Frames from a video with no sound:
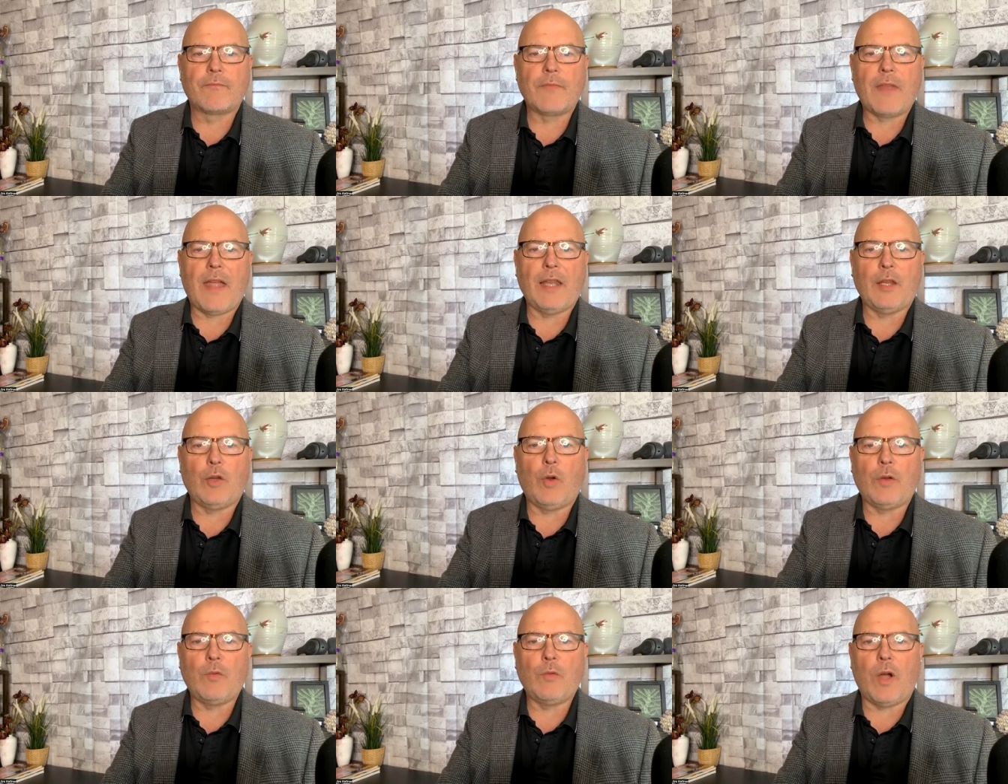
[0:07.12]

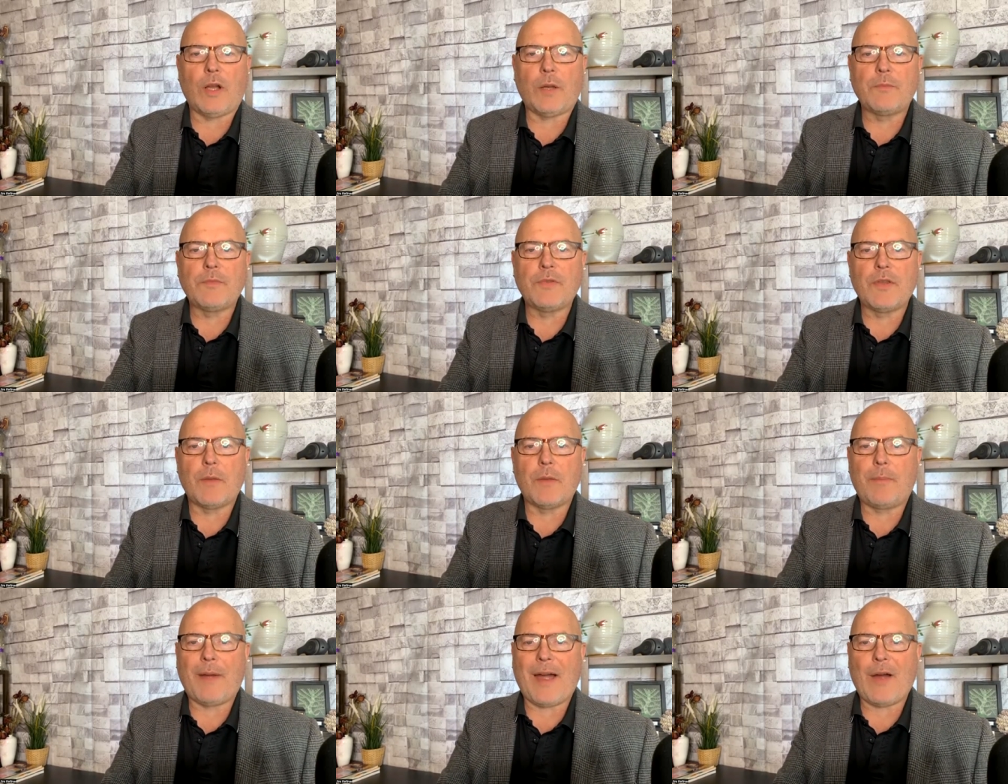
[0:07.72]
Hello, and welcome to
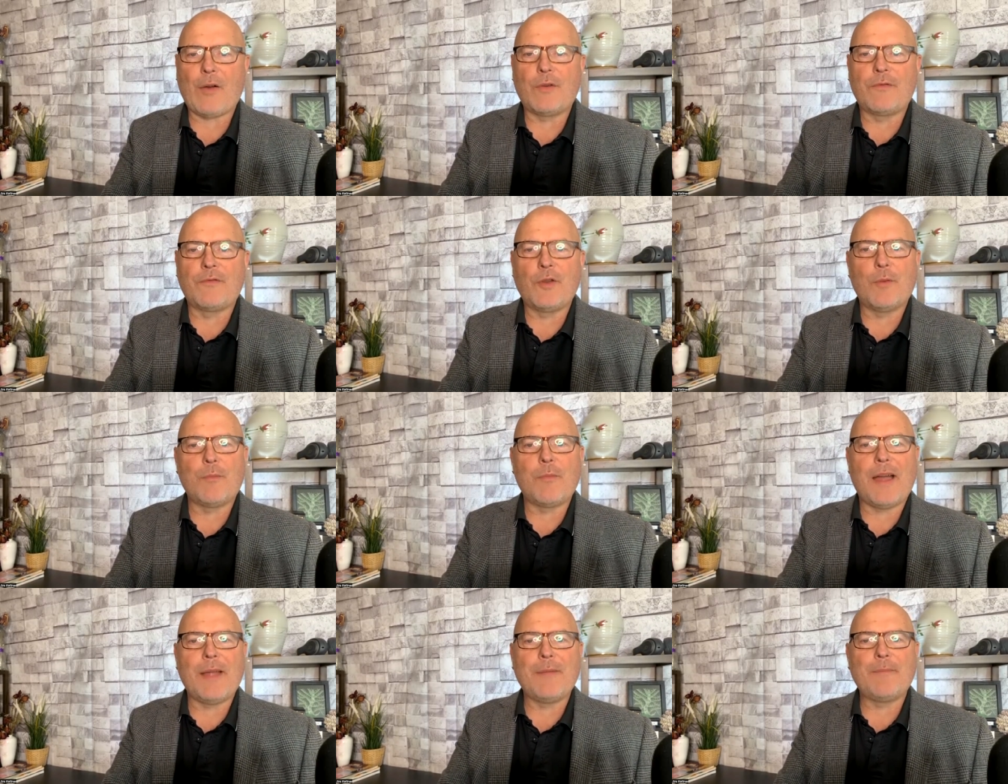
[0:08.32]
the Power of Your
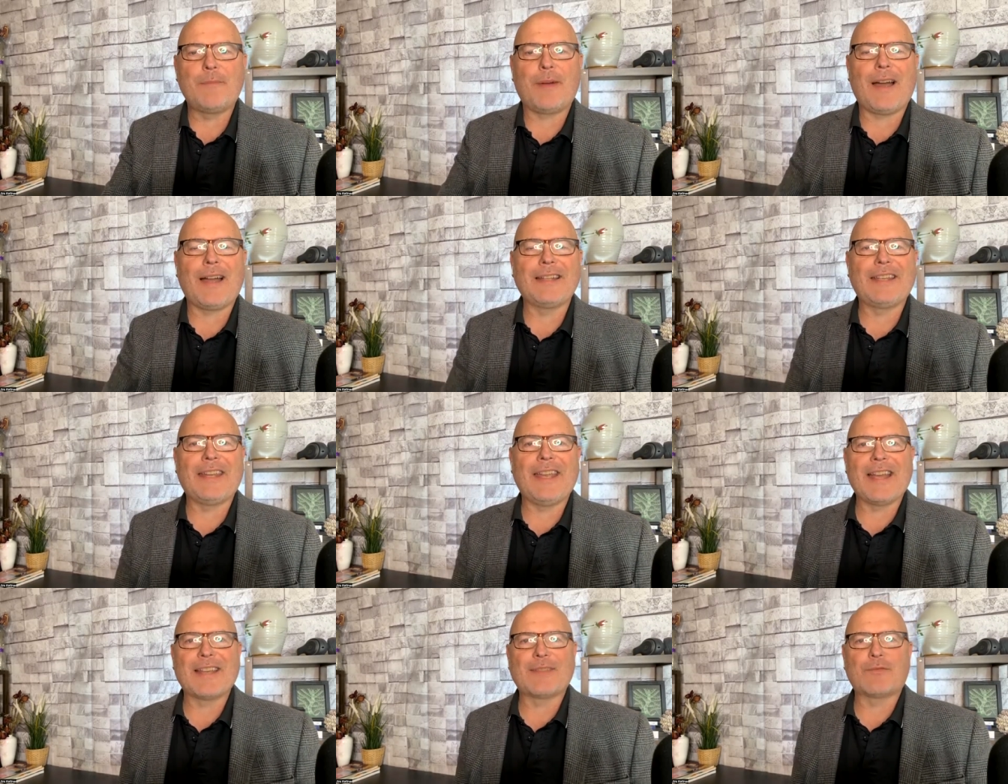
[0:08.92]
Mind
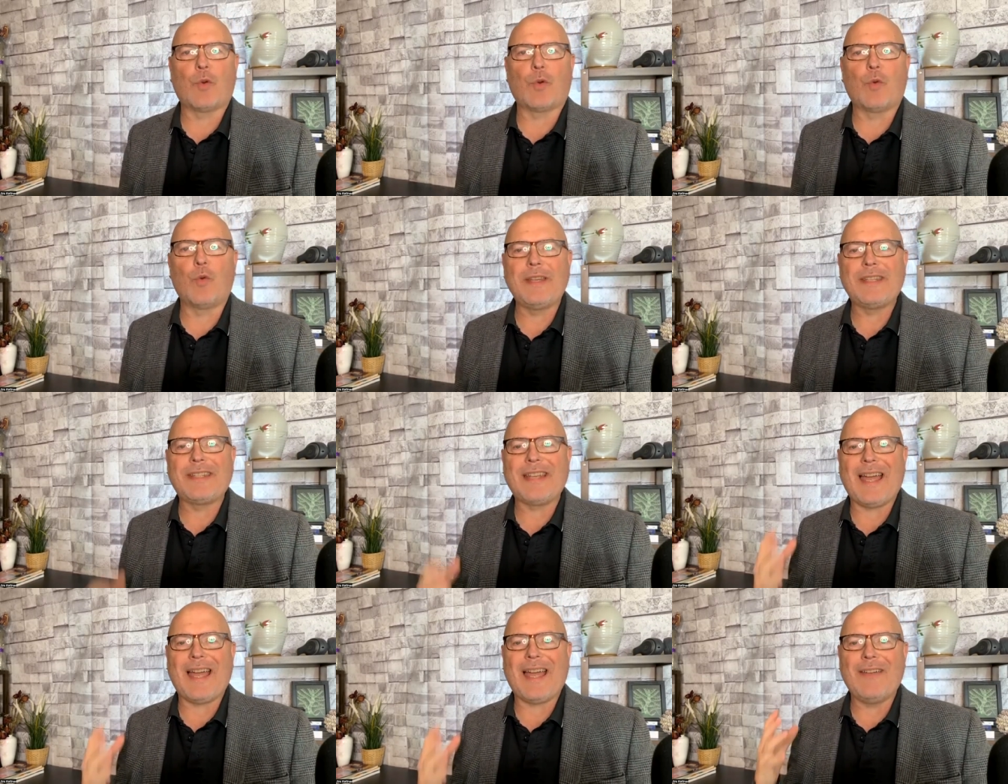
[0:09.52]
podcast, where we
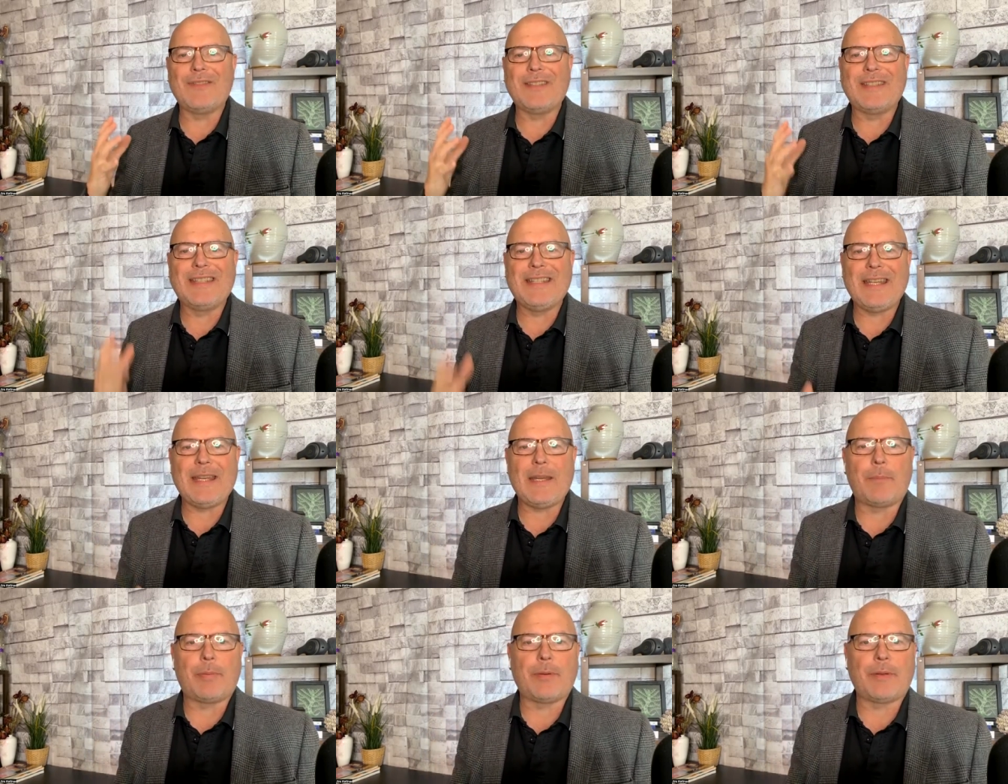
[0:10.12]
dive
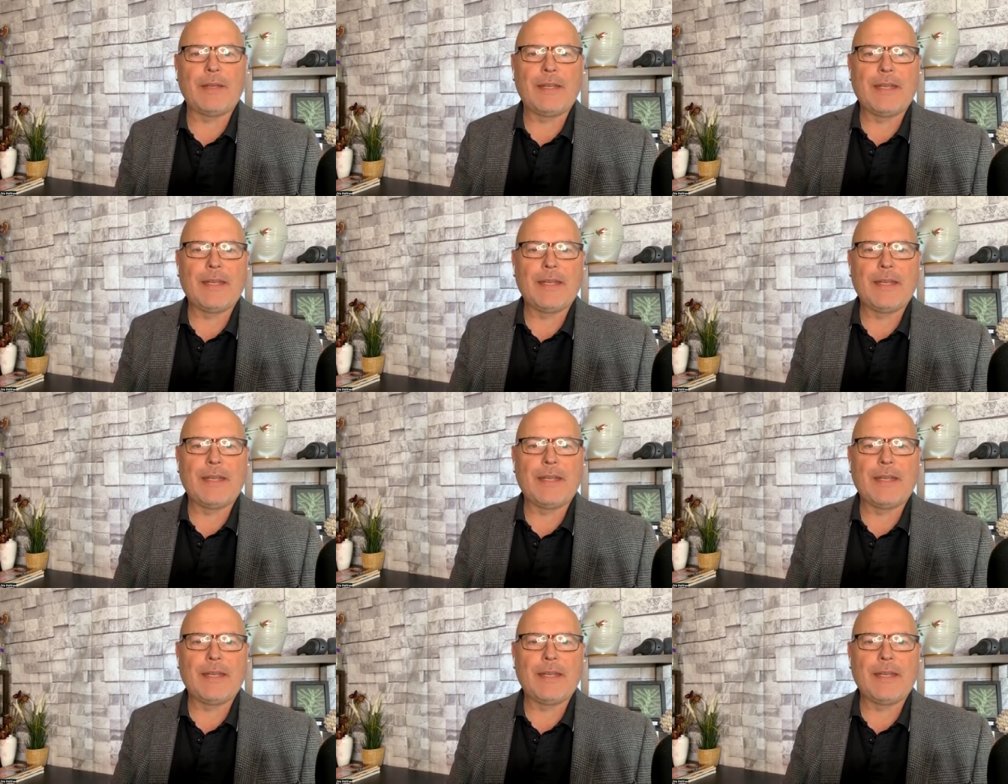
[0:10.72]
deep